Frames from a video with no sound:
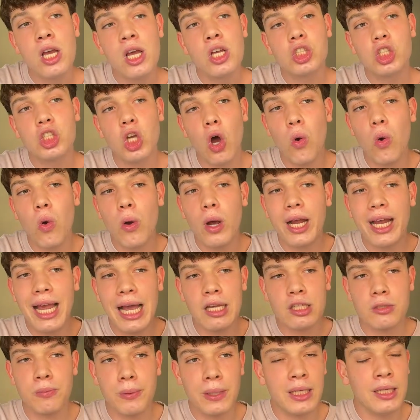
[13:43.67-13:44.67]
So
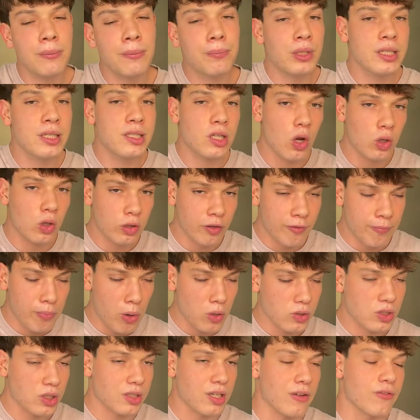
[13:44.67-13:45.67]
Gasperini brings a lot of
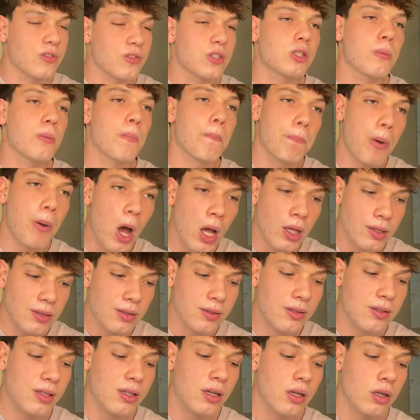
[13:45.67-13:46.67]
positives,
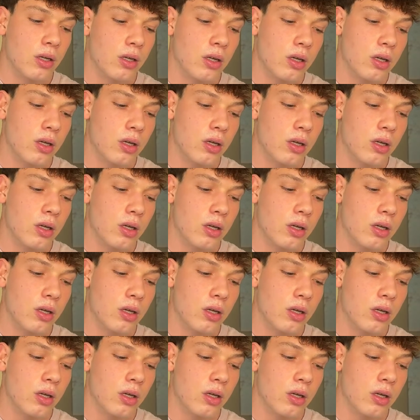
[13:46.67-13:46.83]
but